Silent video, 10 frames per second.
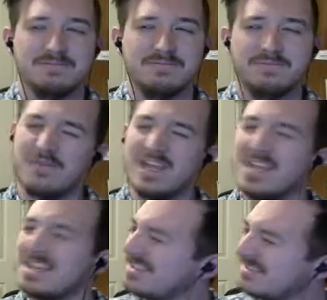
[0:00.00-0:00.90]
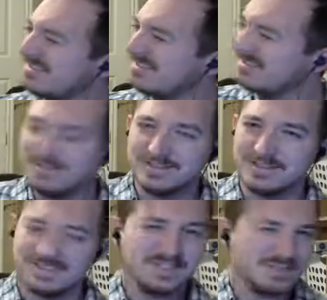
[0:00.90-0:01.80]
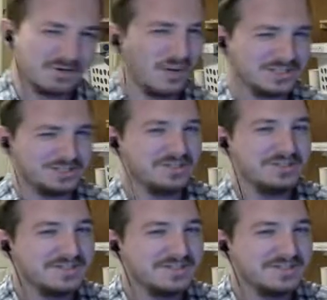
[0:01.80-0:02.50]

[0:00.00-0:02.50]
friend? Is this a question?